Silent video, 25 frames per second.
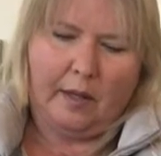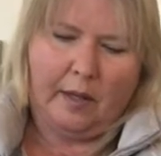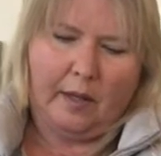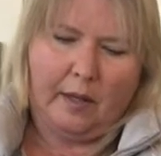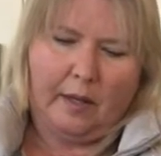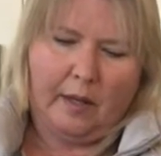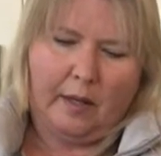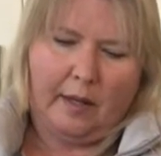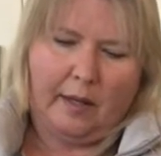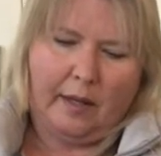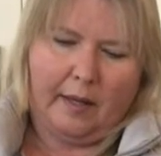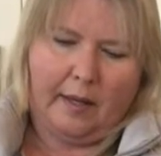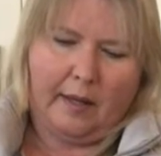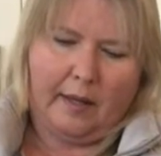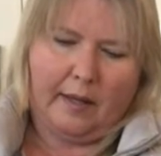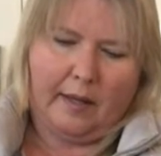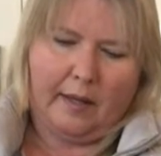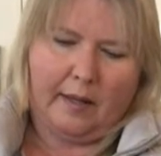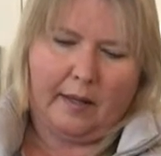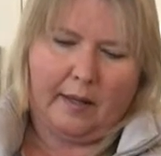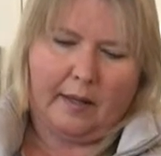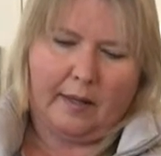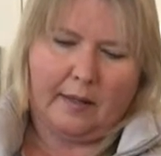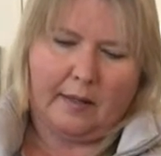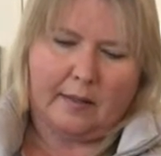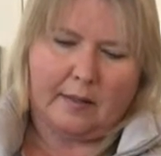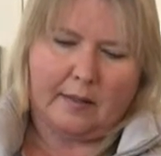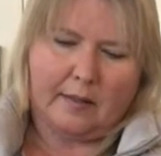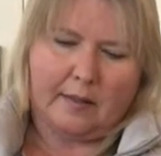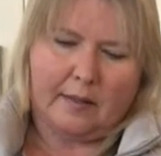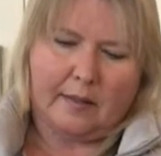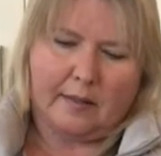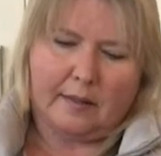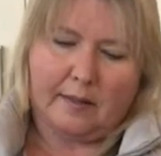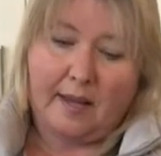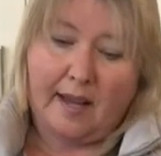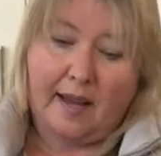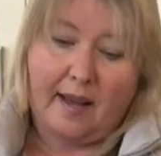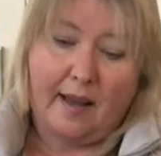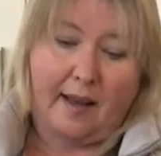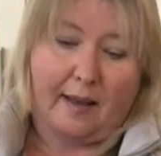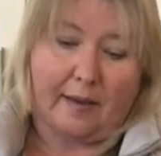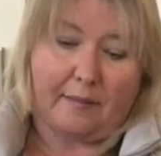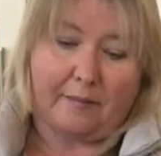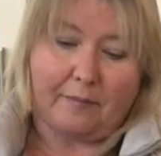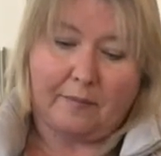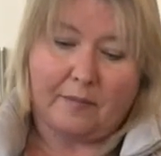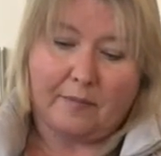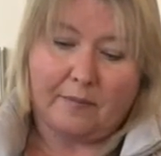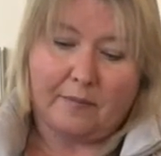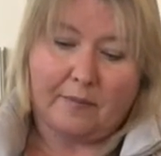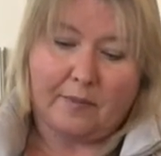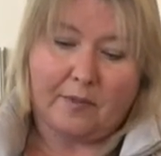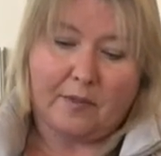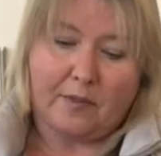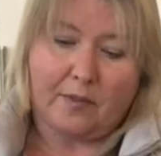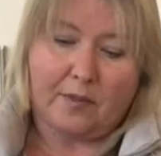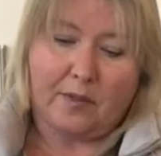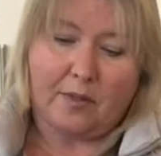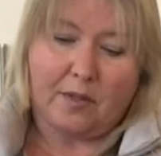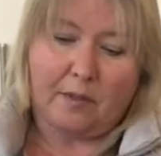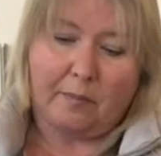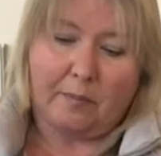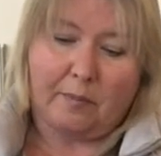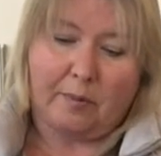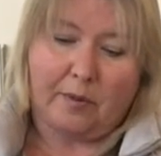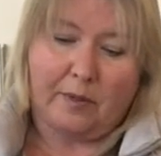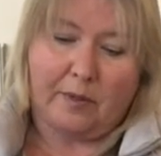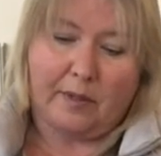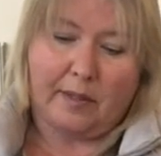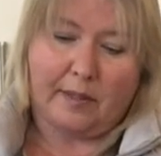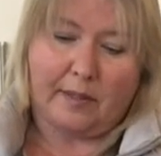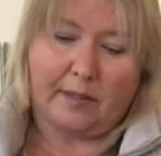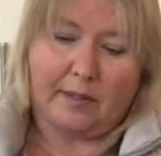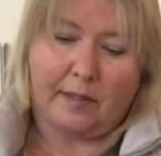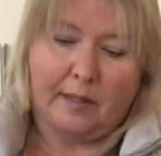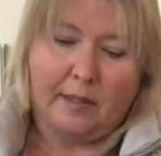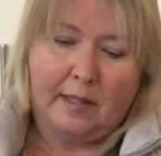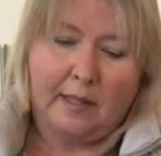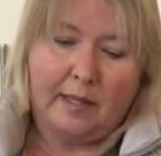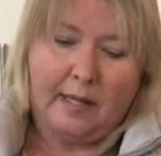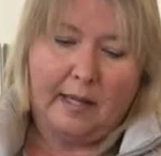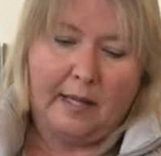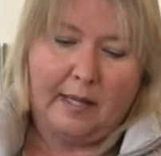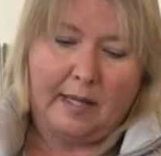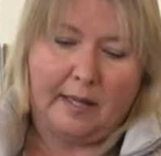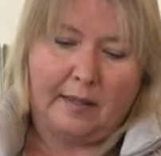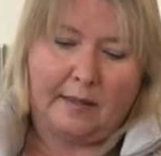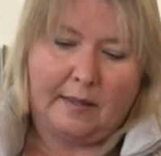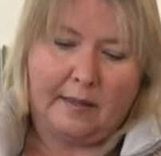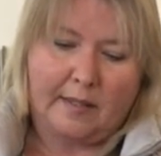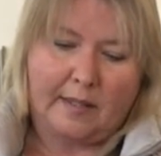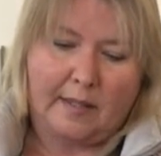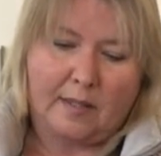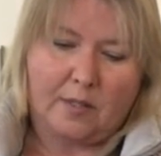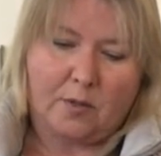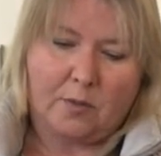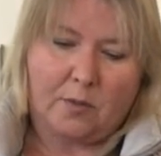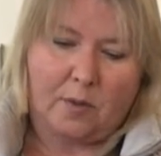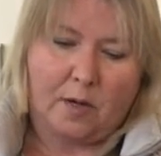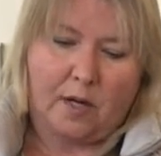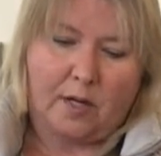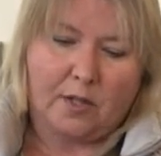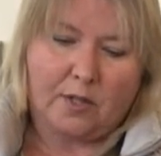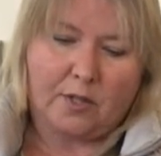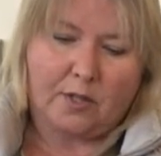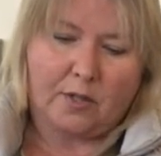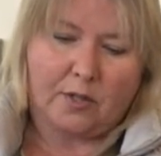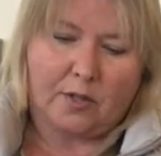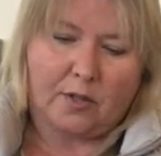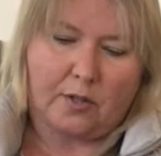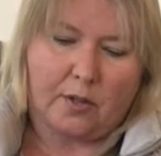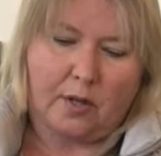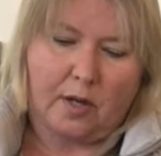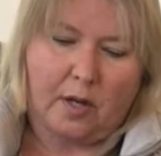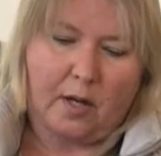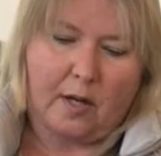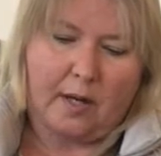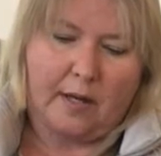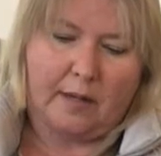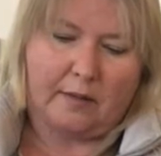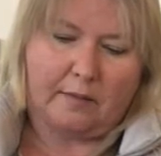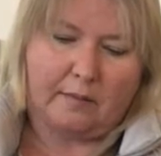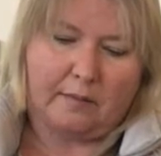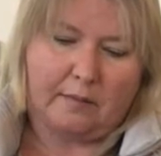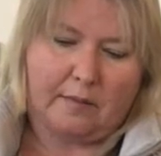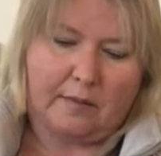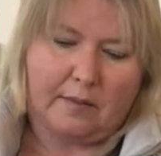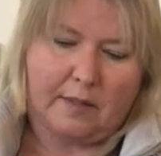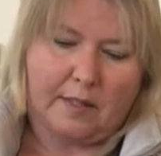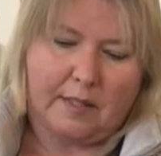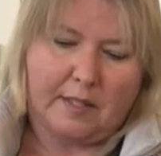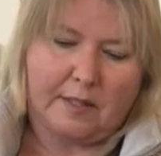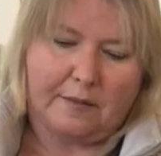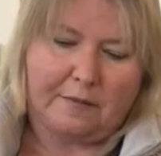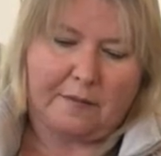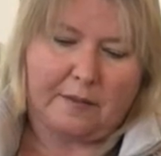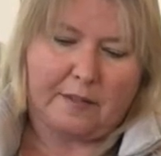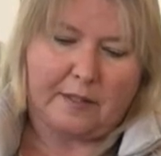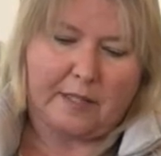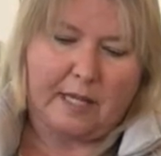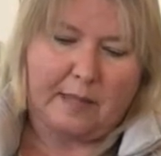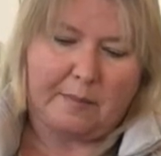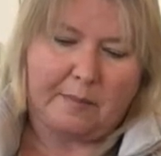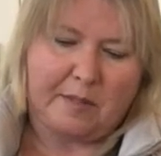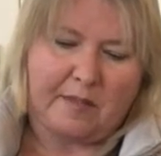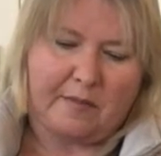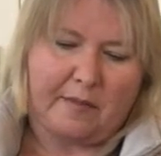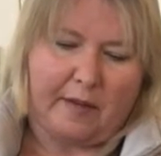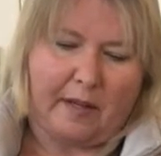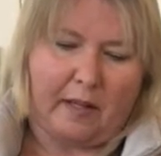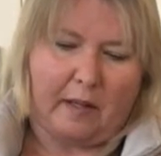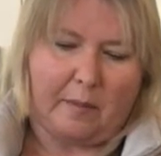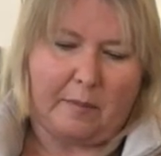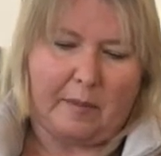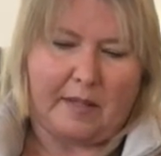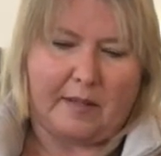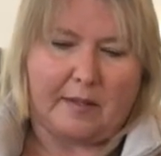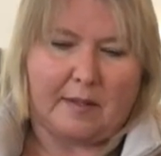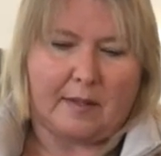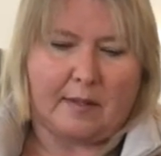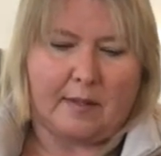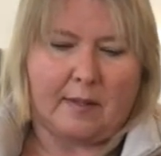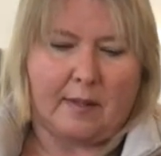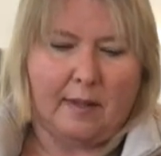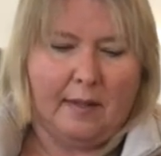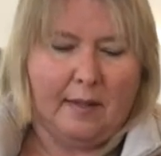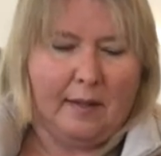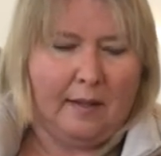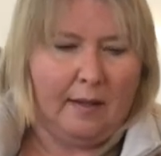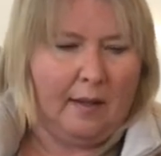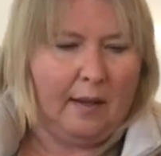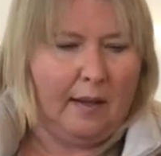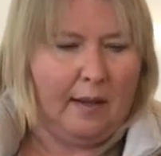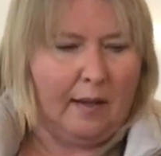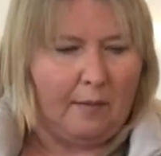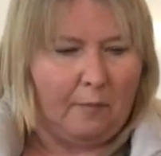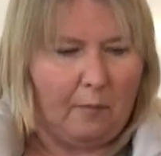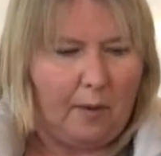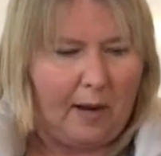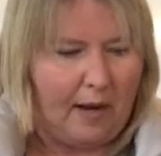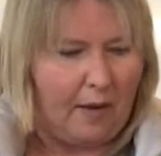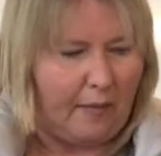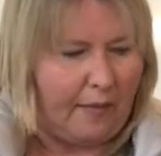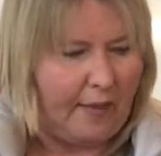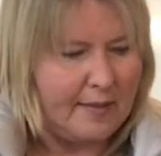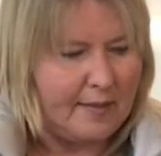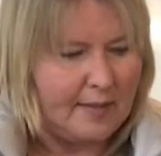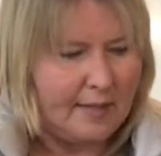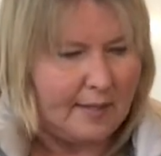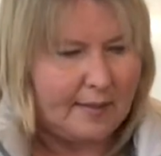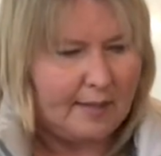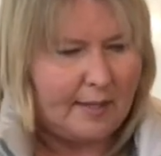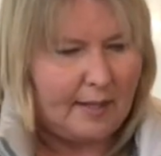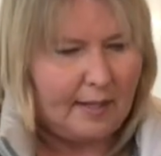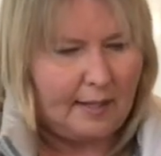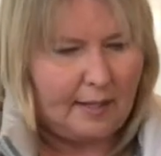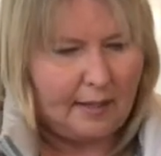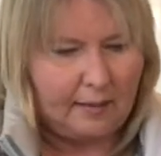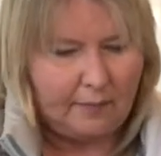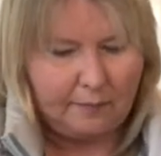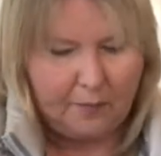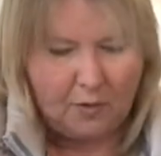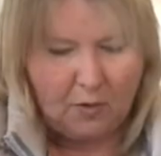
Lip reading: And yeah, So you can put it in the dishwasher on the different types of elements. Wow, that's exciting.